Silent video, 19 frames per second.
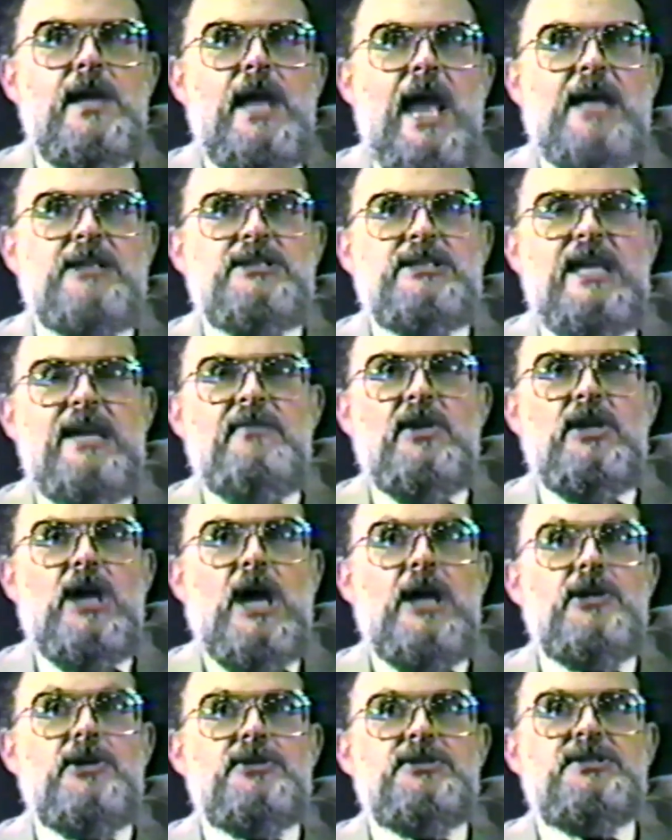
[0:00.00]
has given
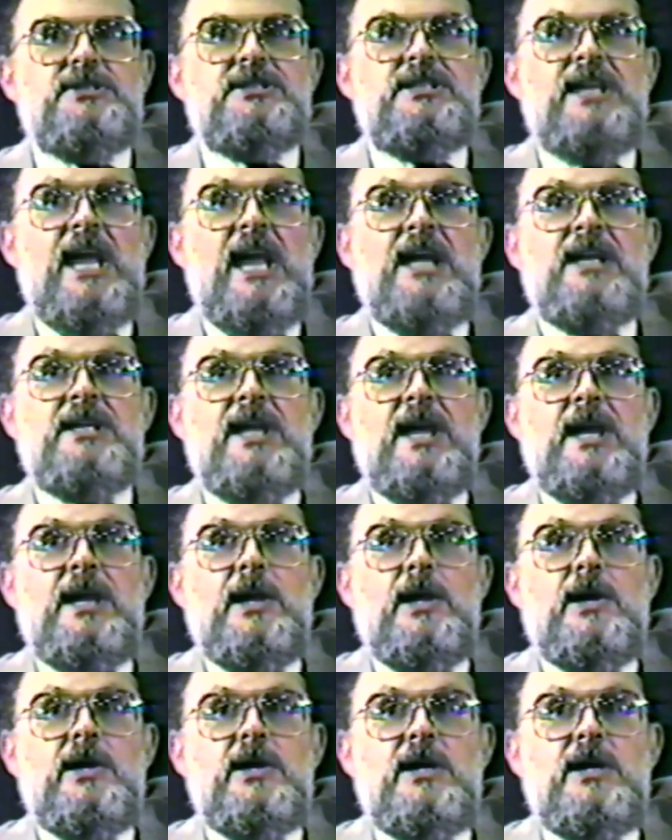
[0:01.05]
understanding